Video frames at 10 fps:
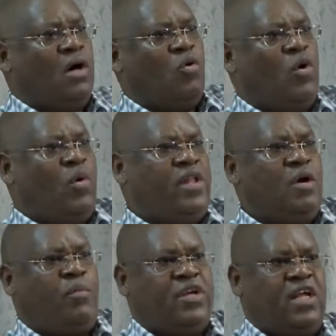when
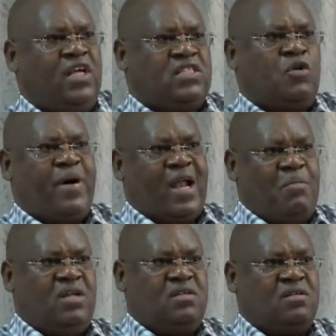the body is in
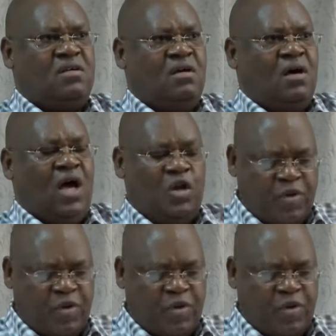parliament and